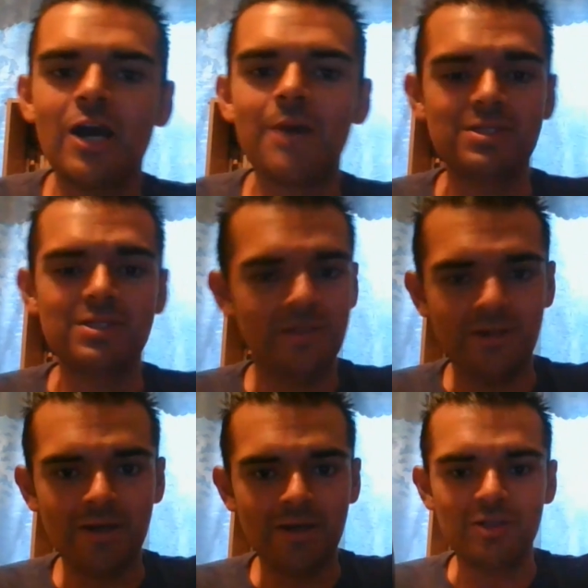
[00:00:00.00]
comment
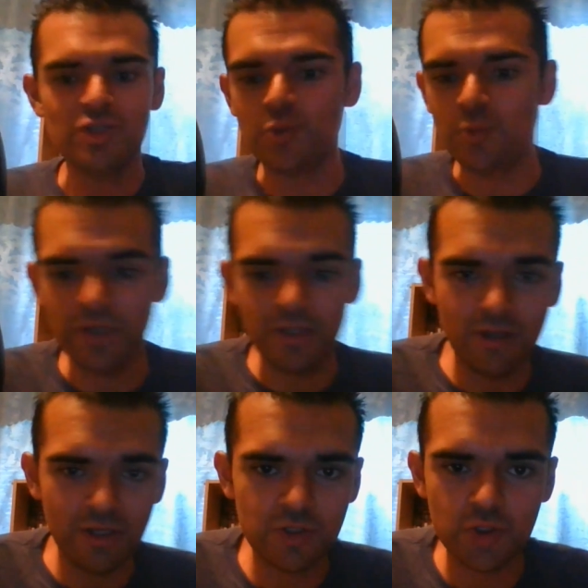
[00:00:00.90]
on this
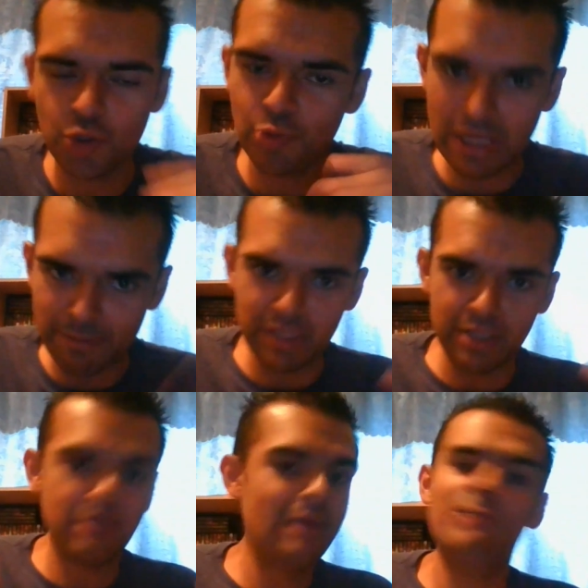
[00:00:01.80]
one to correct me
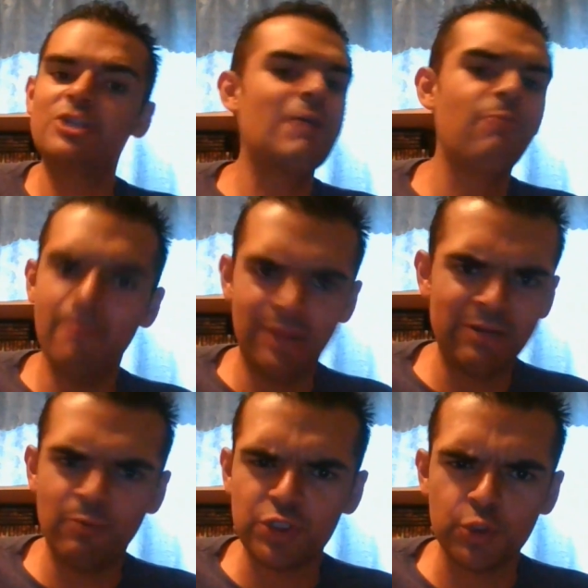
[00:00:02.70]
here, which I won't
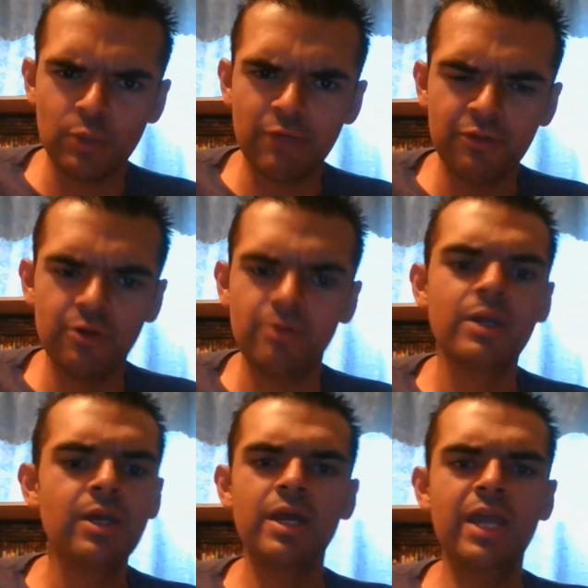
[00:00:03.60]
mind whatsoever, though.
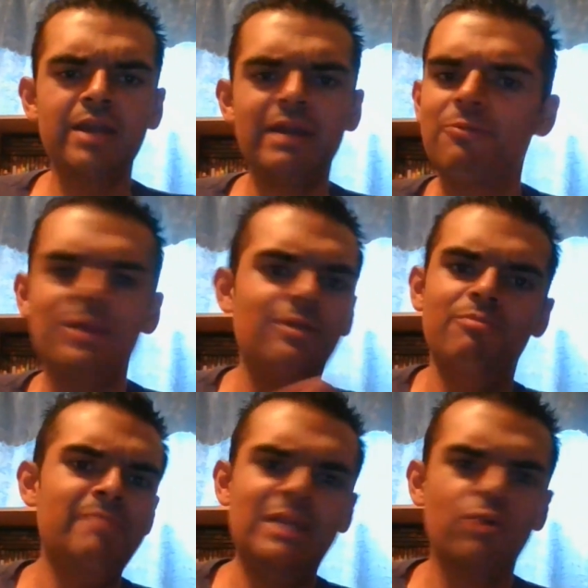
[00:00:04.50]
And I really
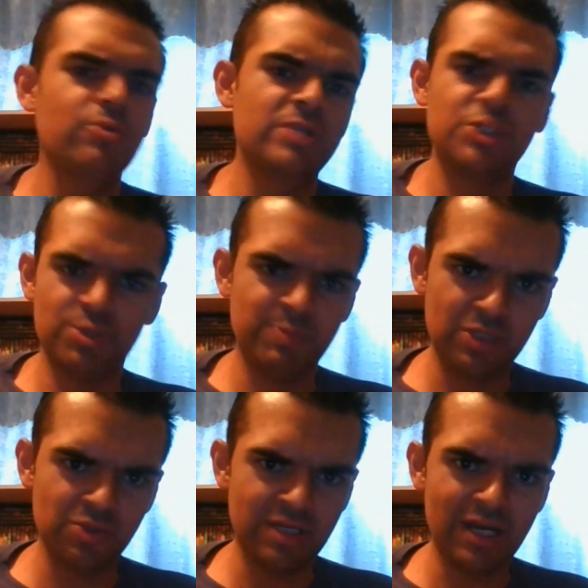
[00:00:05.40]
mean no
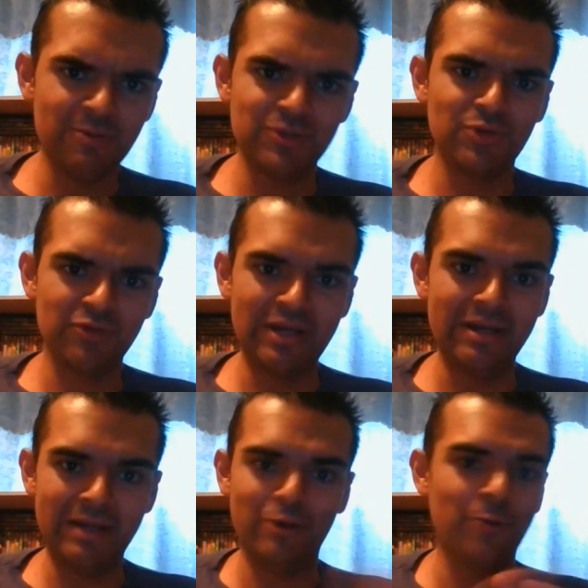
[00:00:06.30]
disrespect to the guy whatsoever,
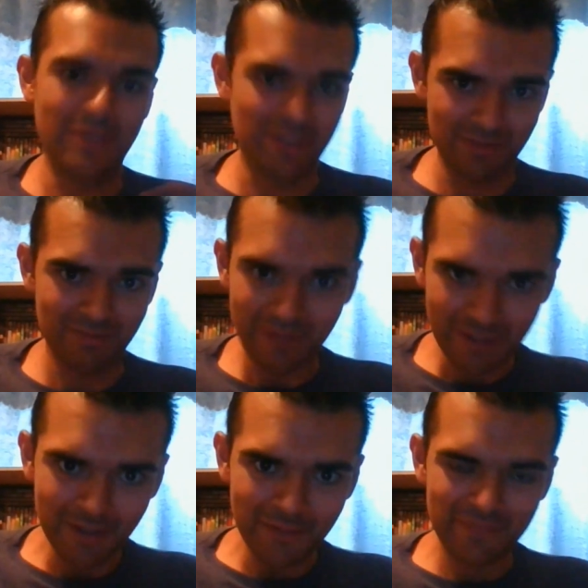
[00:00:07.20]
and I hope he doesn't
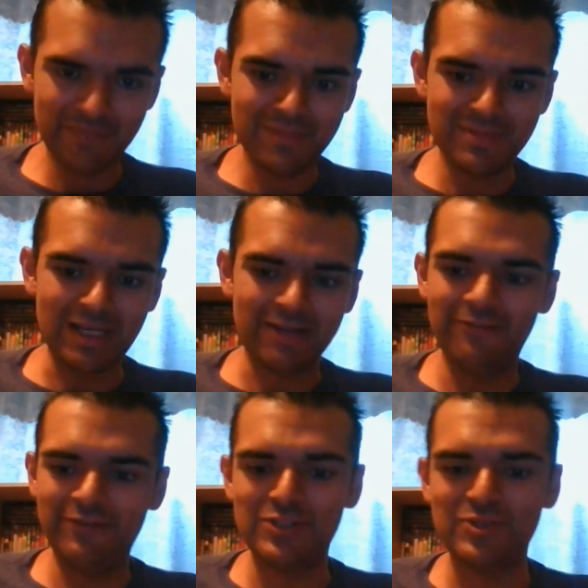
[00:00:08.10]
take
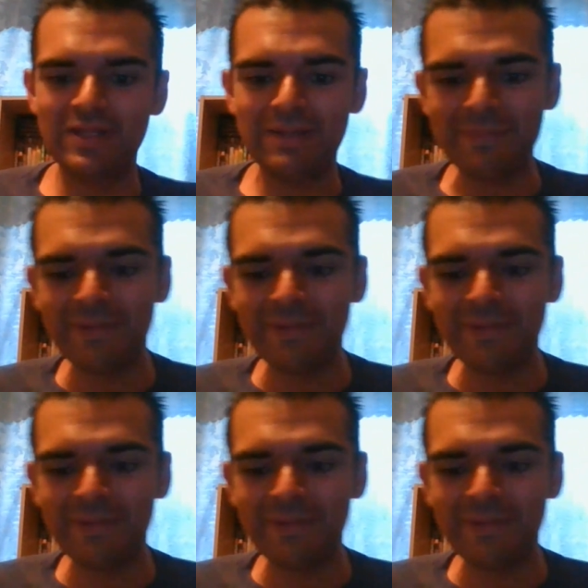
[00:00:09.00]
offense to that